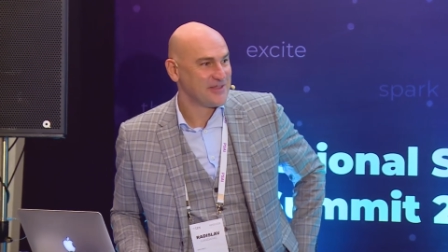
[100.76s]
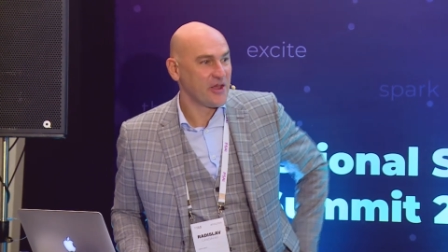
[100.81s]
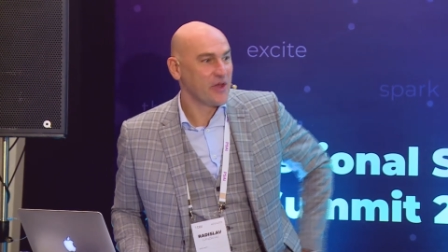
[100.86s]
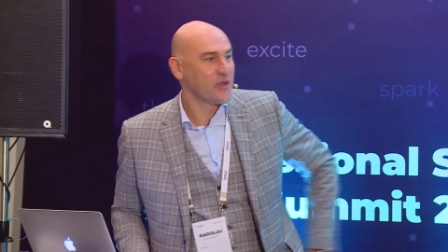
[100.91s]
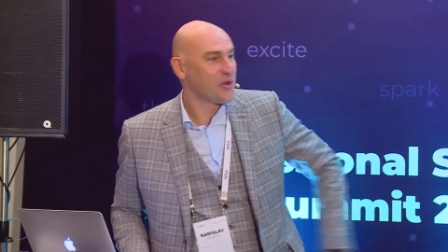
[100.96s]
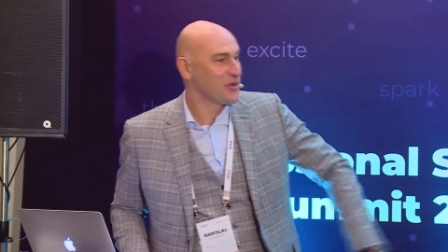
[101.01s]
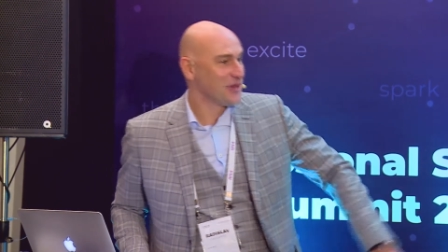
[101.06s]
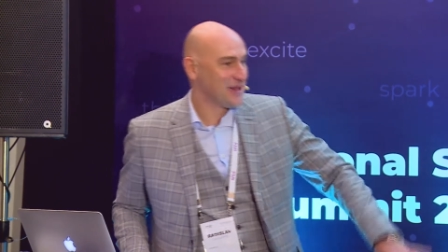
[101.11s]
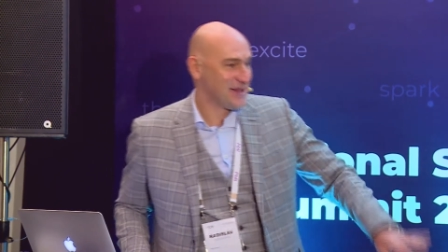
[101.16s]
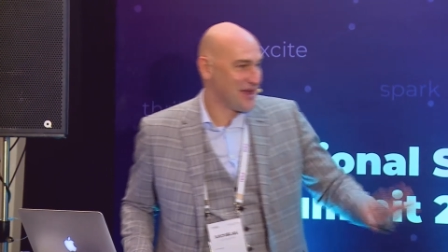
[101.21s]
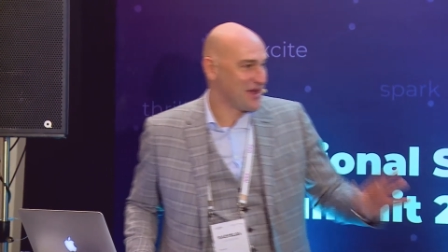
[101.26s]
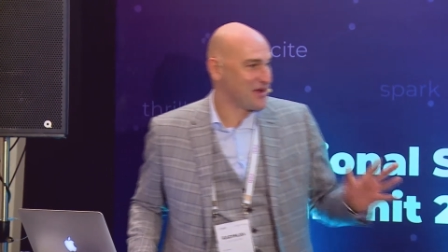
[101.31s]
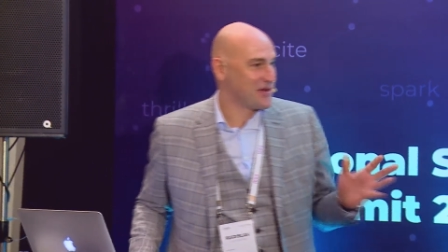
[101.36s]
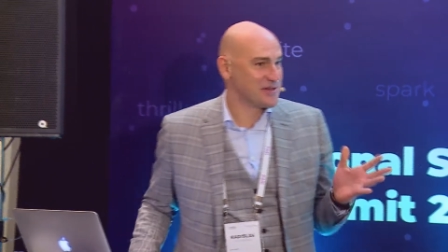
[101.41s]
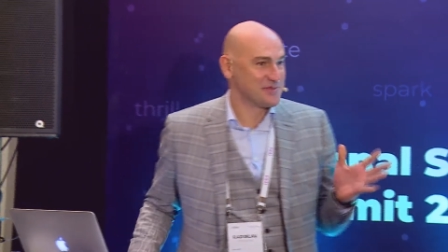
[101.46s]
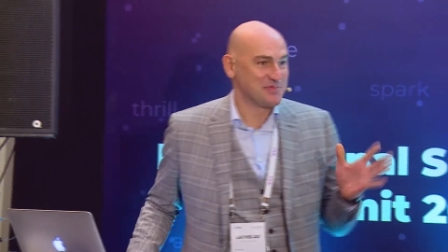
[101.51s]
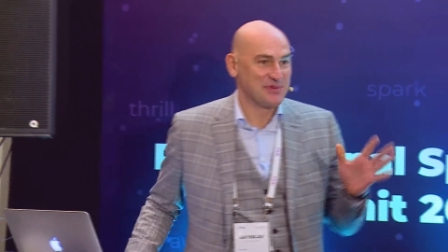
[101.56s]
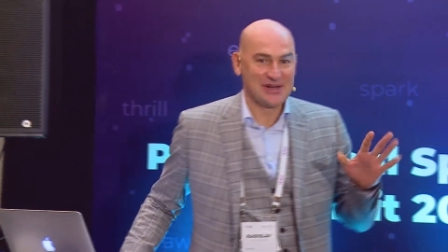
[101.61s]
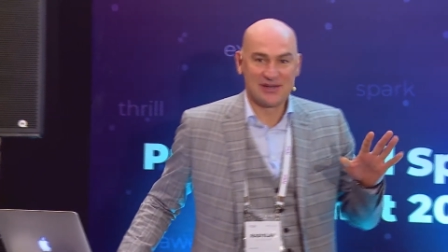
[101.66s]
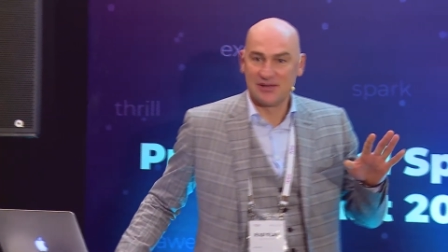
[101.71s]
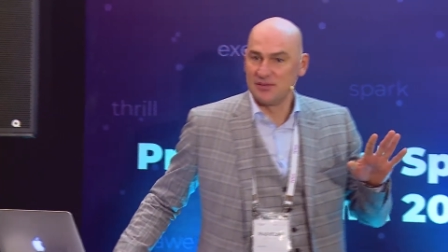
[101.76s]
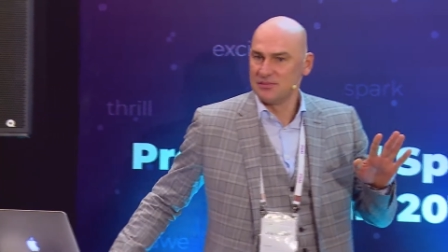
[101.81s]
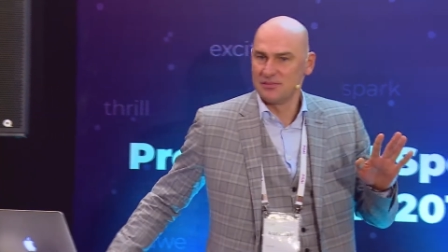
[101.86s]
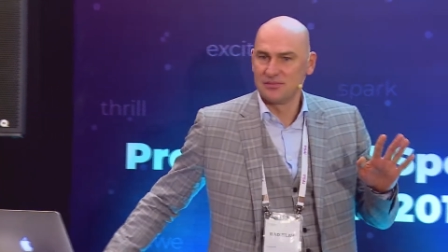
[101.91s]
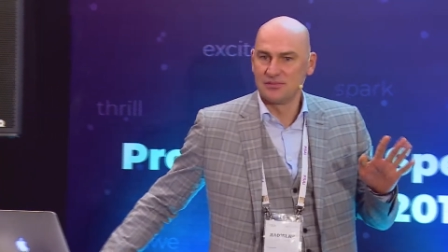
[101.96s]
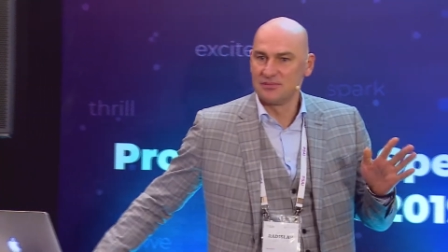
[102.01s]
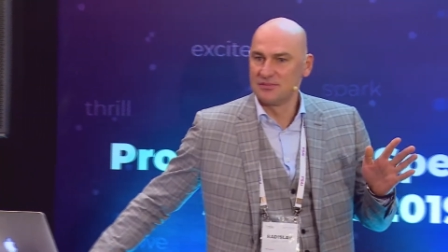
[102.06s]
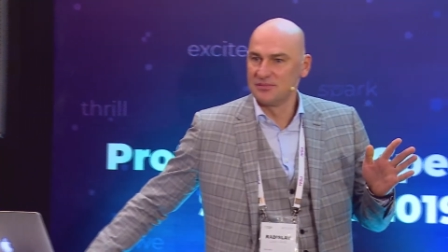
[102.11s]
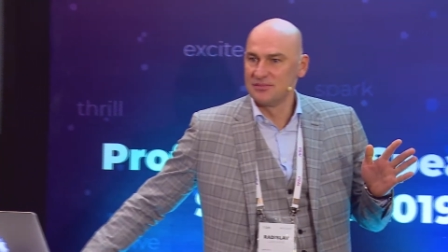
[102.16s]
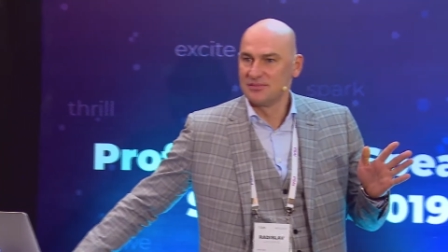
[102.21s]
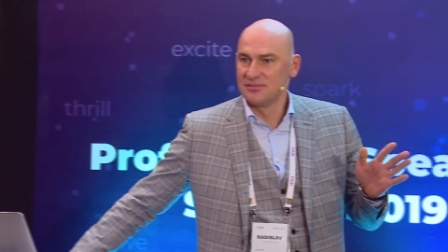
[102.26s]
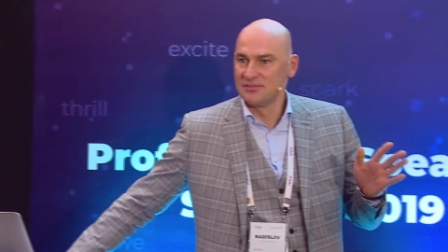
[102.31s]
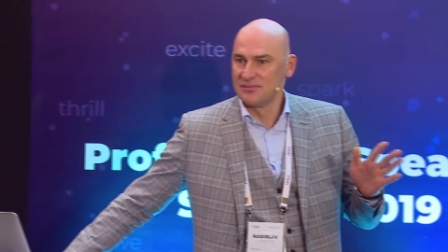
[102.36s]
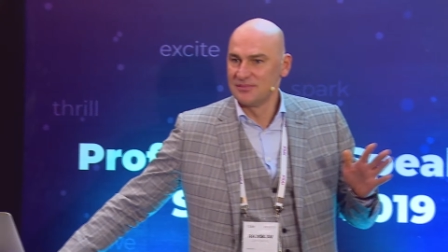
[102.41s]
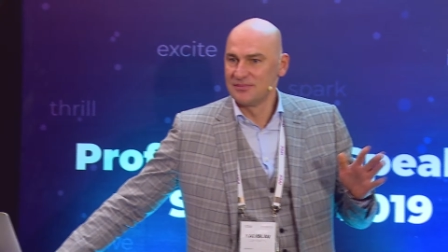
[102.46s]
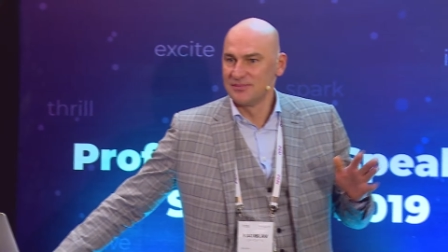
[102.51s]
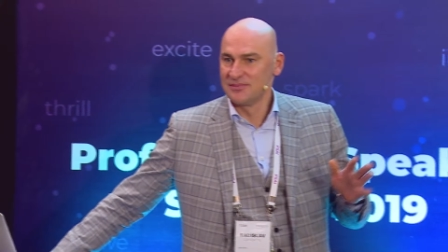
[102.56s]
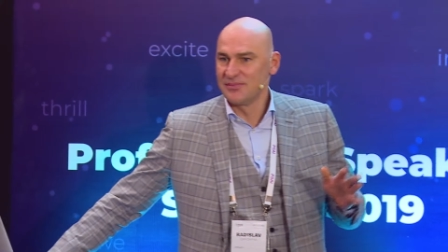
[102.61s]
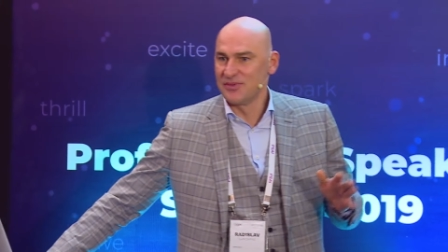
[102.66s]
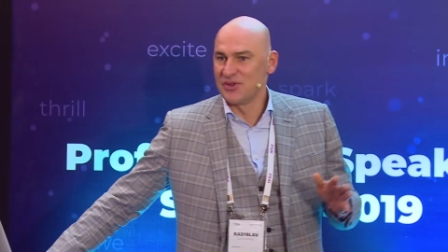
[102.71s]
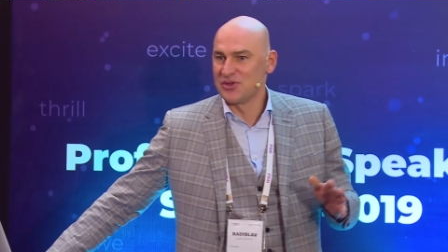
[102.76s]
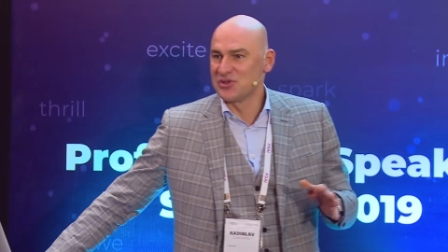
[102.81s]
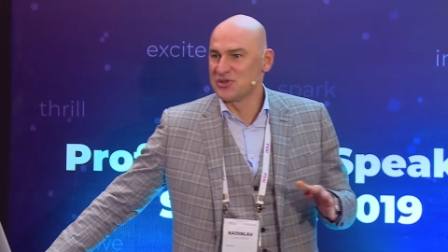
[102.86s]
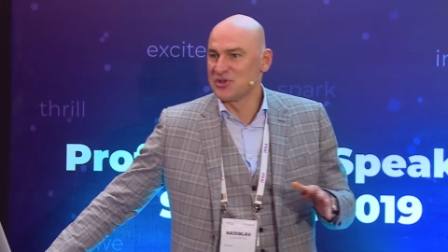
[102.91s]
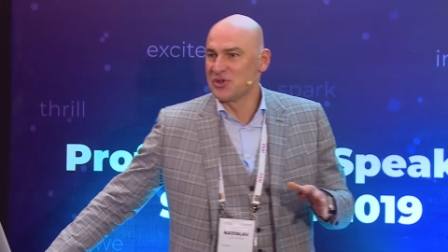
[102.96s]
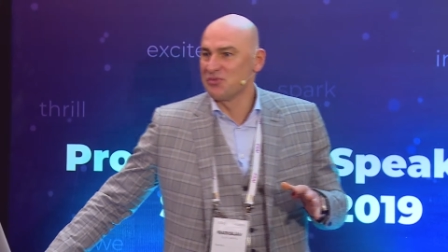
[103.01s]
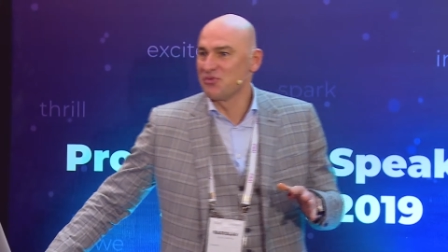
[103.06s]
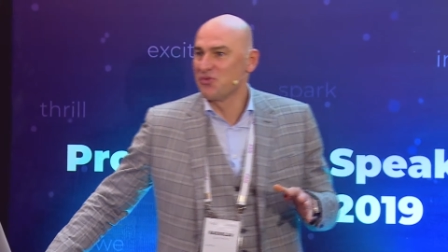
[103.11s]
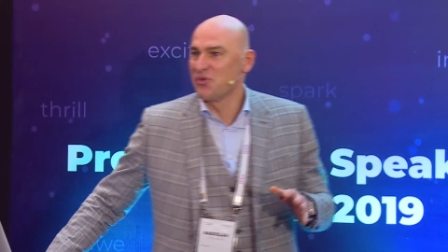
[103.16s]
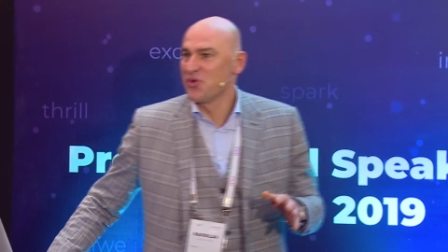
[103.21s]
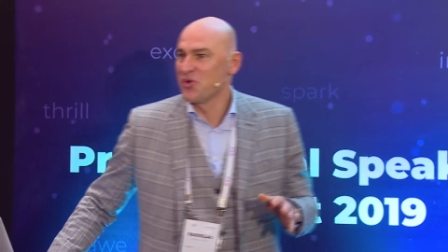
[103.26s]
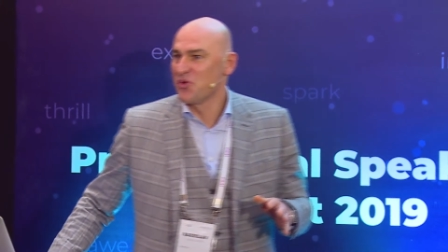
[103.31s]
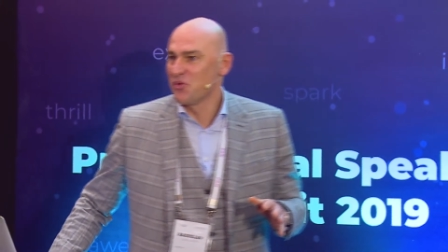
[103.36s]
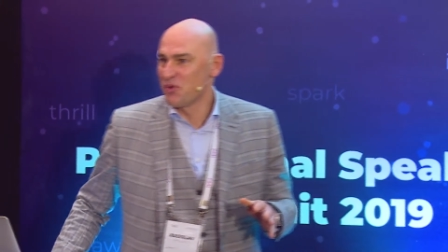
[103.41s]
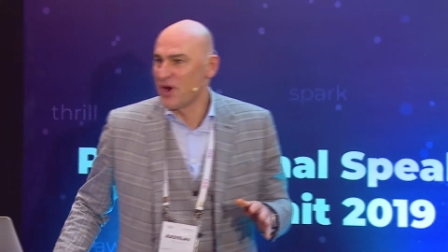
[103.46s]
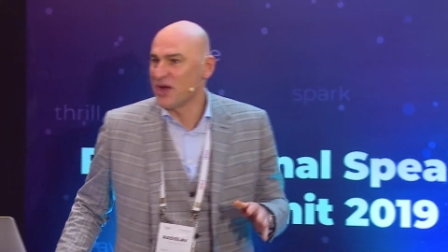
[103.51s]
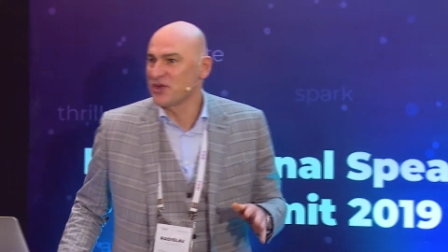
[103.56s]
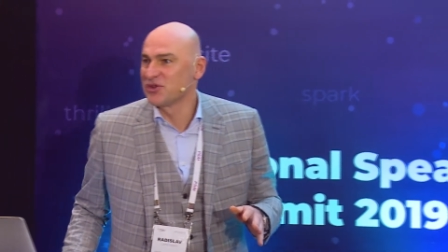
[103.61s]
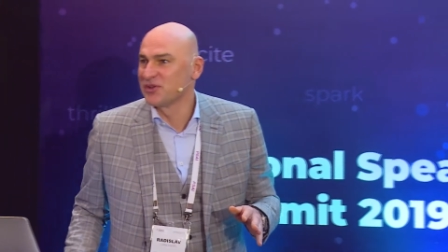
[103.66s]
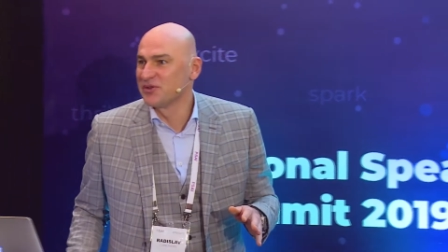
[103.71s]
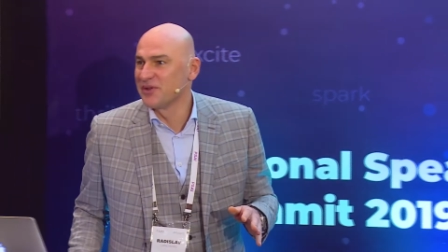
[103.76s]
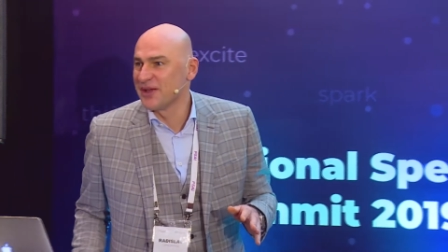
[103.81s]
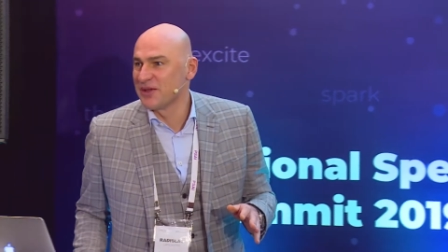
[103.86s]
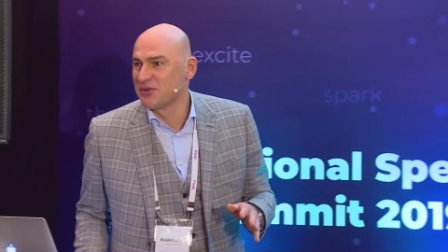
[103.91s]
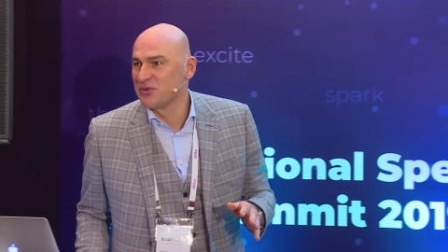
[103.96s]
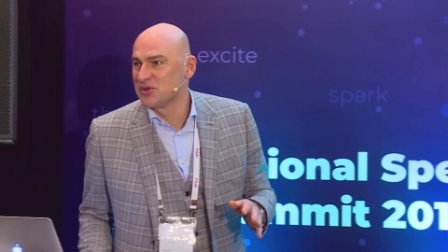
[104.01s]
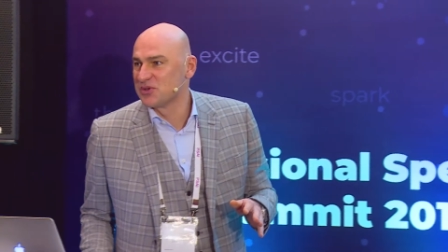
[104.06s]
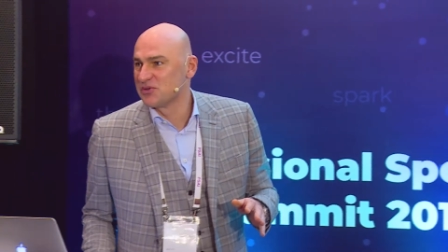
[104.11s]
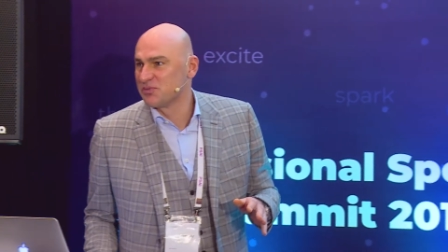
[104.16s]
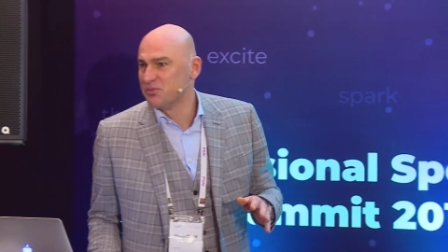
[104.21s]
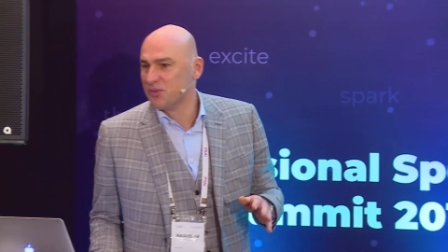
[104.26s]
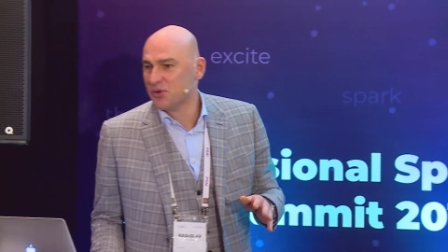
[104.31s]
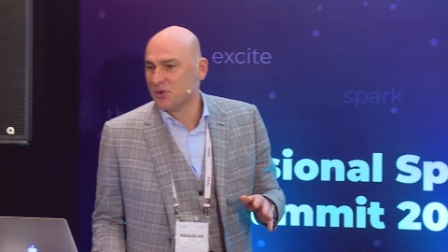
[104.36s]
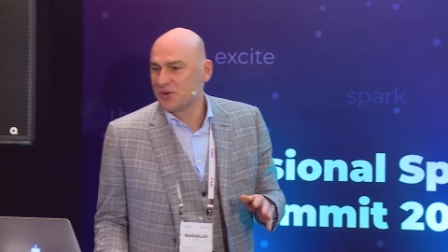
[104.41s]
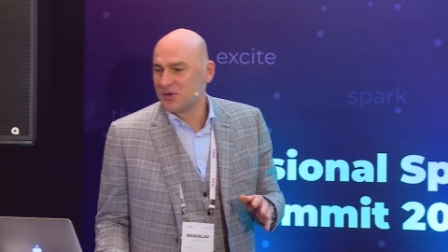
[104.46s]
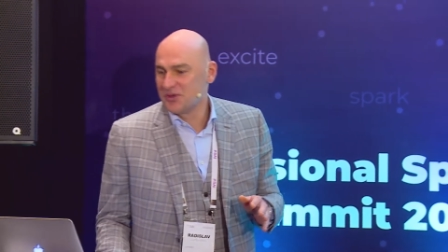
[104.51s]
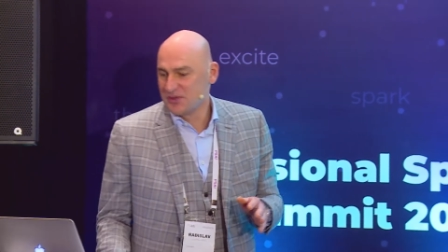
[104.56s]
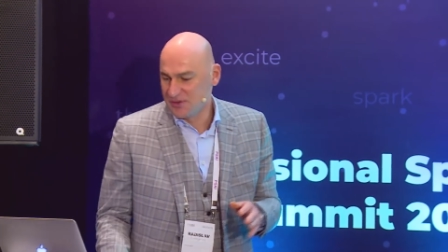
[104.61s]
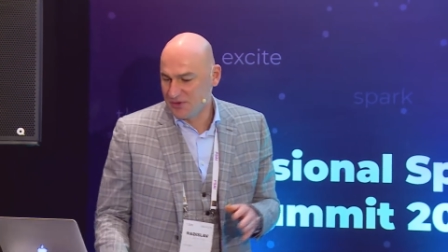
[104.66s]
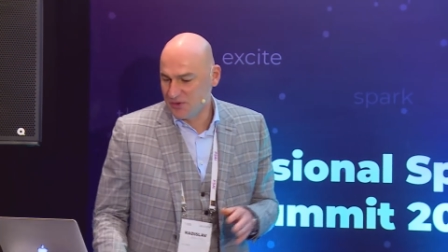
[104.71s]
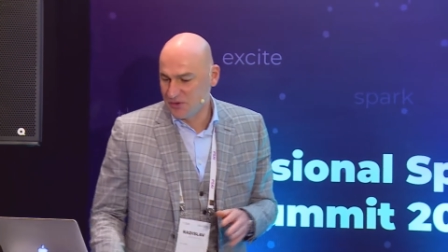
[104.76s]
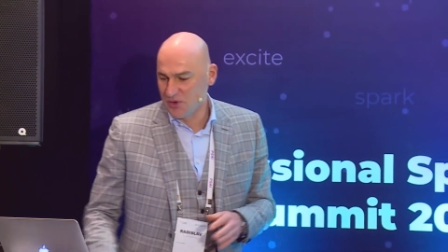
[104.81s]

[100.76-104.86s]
Not only charisma, this is the Russian language book,